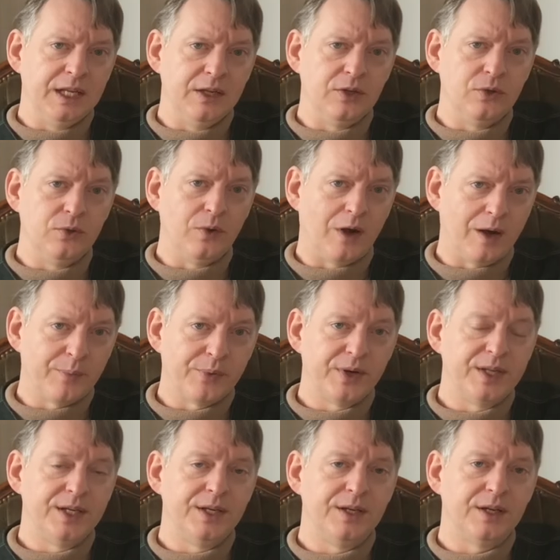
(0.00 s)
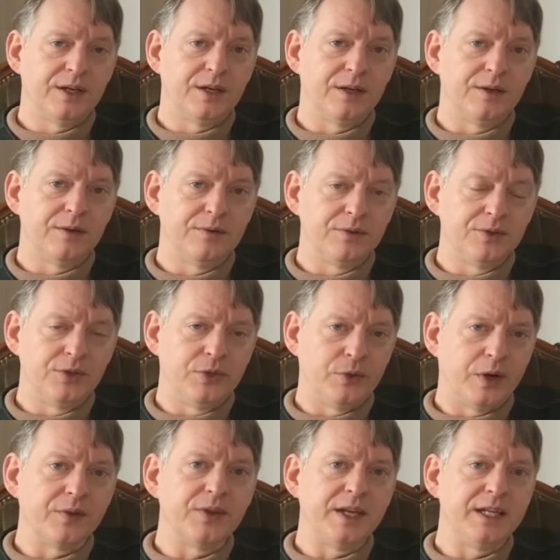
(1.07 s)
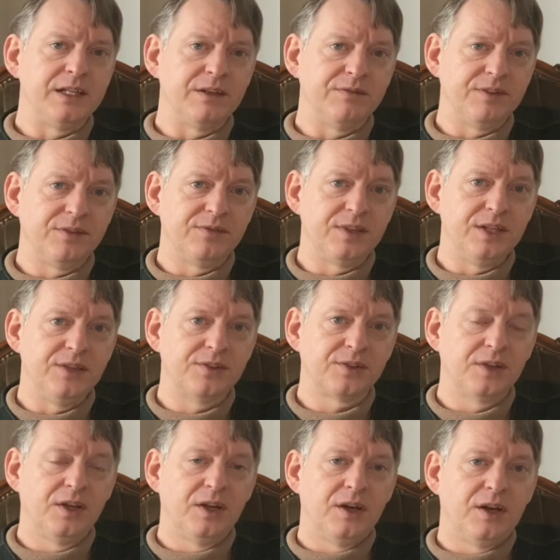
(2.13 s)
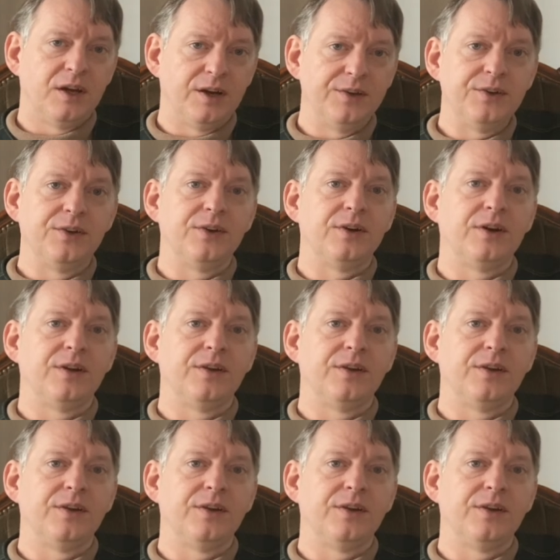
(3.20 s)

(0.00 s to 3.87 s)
who operated uh, throughout the 1850s under